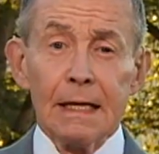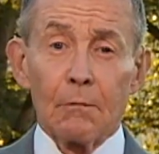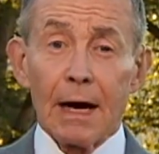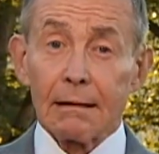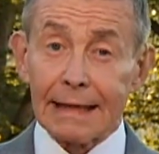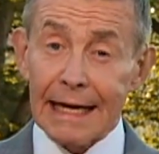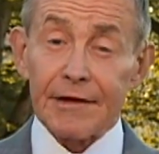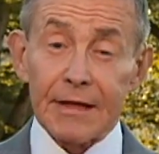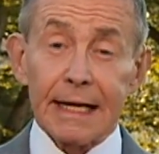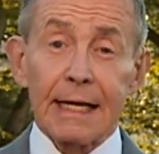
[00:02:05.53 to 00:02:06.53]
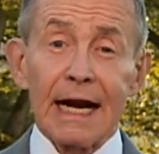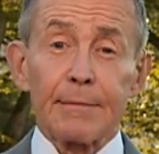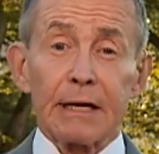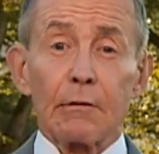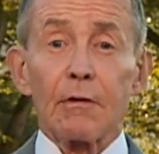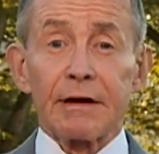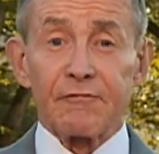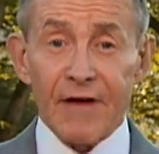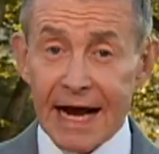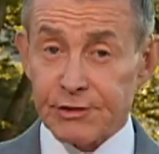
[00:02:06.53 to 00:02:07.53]
Well, getting the economy growing
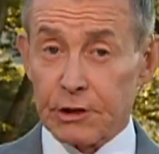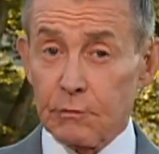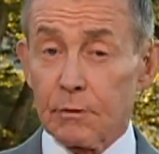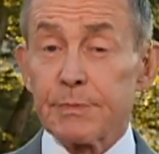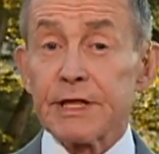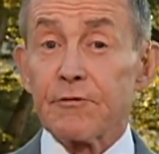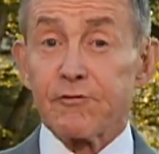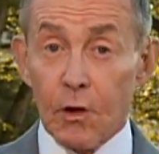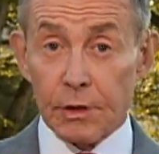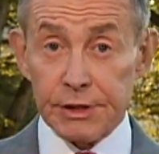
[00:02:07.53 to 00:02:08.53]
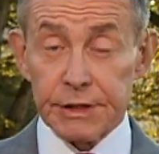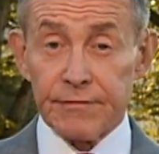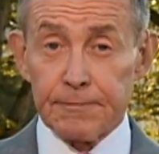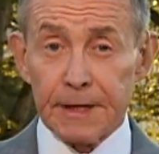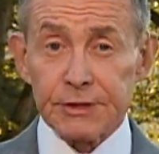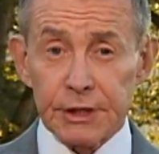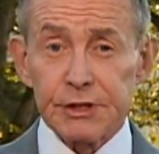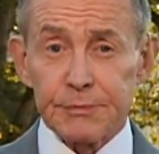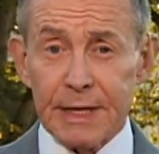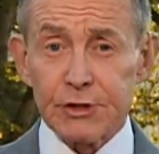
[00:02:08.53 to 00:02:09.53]
faster will be the focus of the
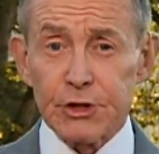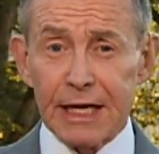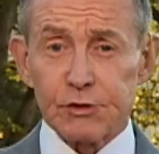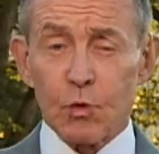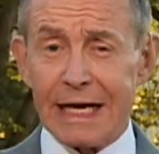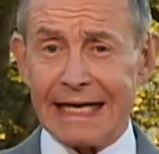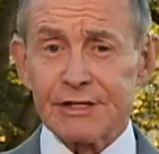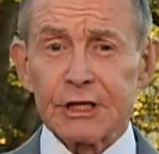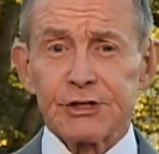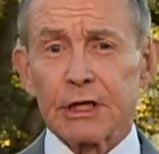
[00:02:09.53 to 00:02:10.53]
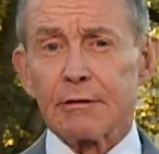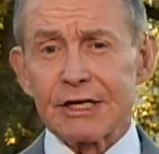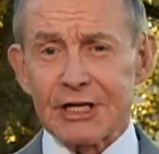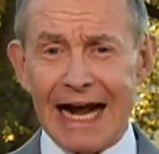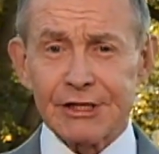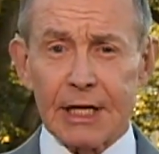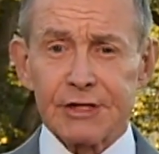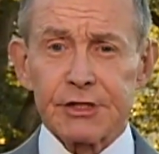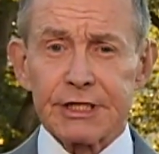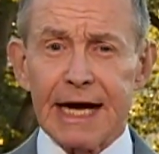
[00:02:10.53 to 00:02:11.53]
president's speech next week. He's considering tax
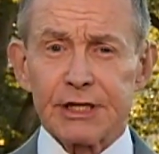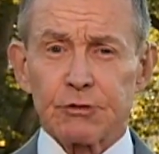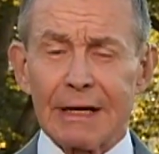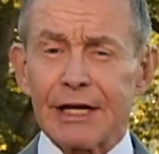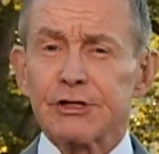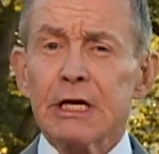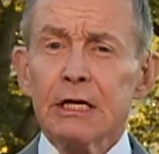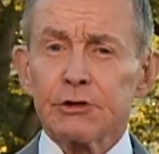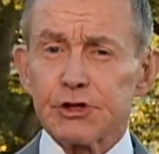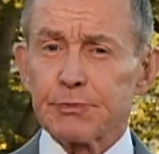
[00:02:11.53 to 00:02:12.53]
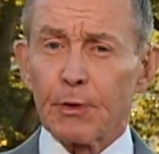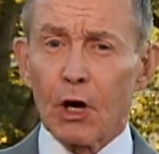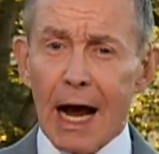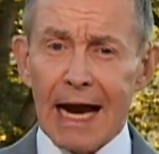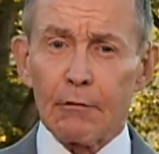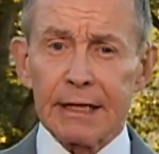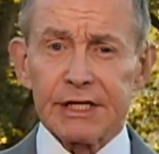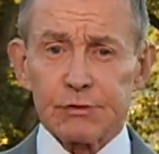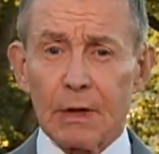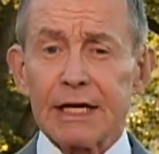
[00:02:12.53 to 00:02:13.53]
cuts and tax credits to spur hiring,
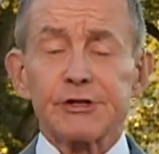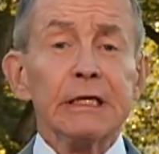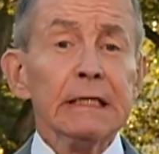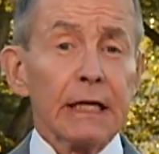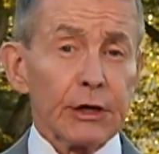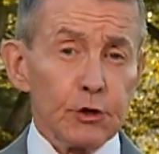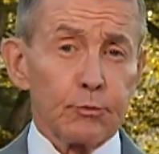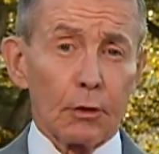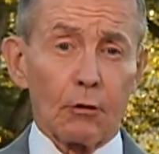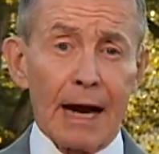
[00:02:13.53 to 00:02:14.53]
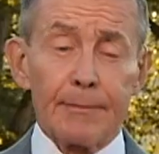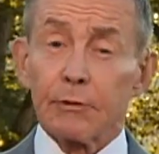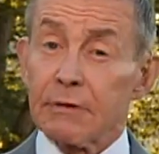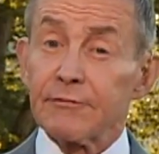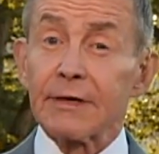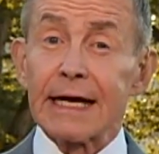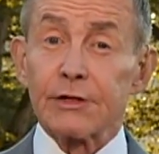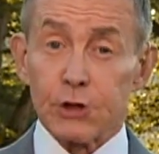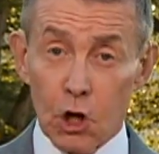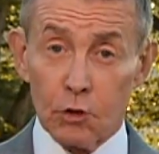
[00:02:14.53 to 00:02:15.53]
as well as a new program to
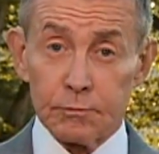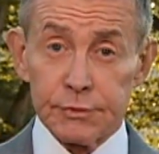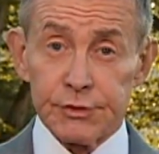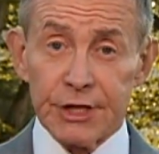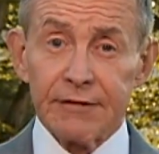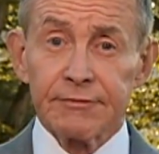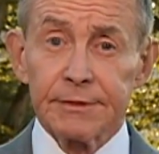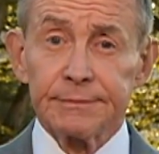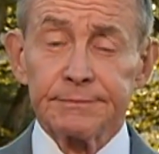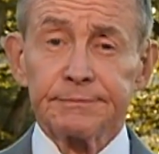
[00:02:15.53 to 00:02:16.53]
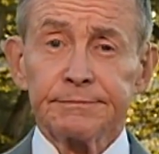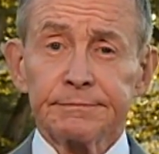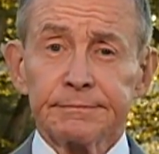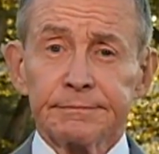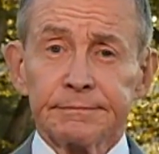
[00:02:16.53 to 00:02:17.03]
refinance homes. Jeff? Hey, Bill, has, so has